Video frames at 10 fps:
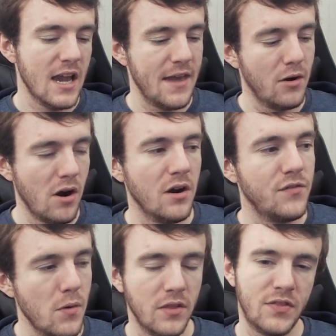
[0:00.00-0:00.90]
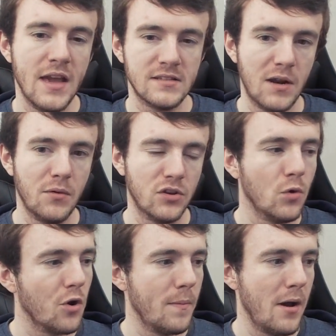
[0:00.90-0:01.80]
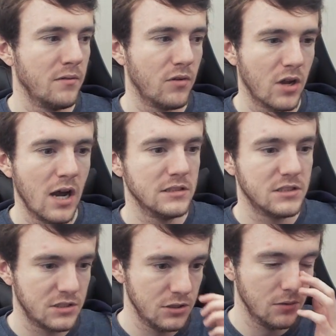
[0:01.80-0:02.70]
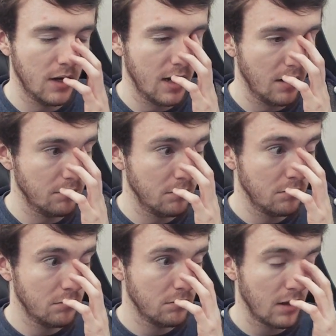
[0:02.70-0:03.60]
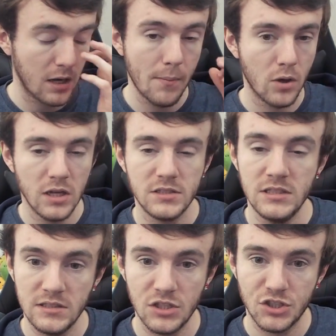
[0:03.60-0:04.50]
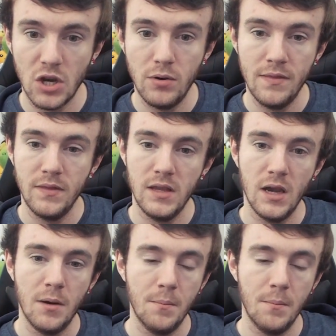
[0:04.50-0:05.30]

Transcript: and there are a few other things that I want to talk about in regards to a couple cutscenes that are shown in the